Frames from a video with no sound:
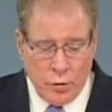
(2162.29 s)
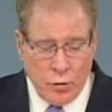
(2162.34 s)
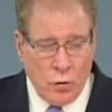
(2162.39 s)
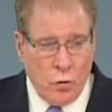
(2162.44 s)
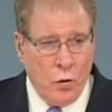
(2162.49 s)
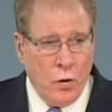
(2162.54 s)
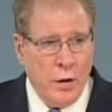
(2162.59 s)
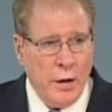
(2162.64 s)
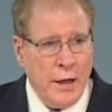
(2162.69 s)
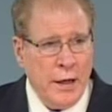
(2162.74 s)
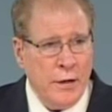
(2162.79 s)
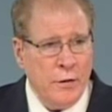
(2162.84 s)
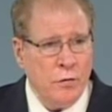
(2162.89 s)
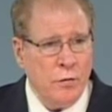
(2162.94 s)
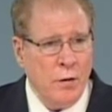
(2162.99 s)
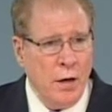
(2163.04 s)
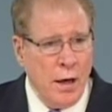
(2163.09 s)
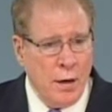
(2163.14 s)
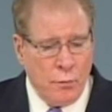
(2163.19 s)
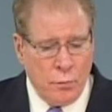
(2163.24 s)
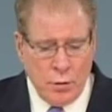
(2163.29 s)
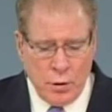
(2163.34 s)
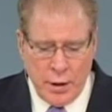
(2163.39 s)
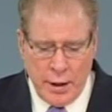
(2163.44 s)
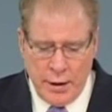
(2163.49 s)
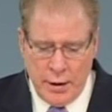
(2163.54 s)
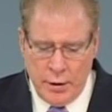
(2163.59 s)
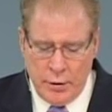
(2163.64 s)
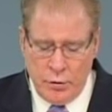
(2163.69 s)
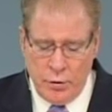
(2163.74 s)
Lord. It's not
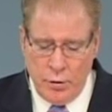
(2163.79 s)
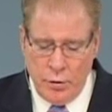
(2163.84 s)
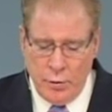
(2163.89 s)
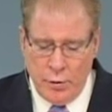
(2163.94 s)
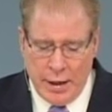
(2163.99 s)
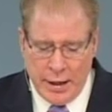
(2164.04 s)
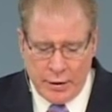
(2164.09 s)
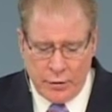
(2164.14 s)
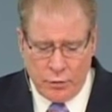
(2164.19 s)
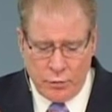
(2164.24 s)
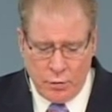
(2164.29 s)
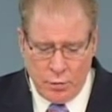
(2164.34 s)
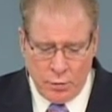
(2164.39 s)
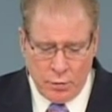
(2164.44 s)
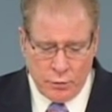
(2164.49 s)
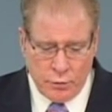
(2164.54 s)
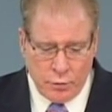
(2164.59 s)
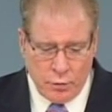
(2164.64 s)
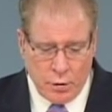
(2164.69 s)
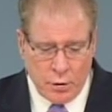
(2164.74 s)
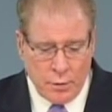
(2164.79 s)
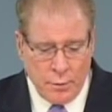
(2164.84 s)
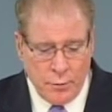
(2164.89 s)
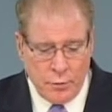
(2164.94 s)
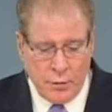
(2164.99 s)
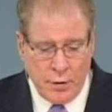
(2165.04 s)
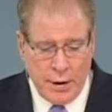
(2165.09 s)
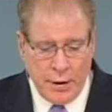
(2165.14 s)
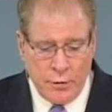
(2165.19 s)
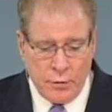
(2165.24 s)
related to external
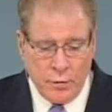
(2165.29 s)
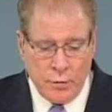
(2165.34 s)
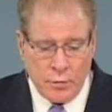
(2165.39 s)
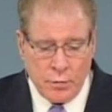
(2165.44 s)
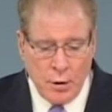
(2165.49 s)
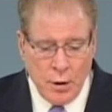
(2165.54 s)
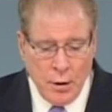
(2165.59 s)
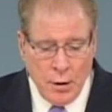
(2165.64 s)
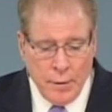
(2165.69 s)
circumstances.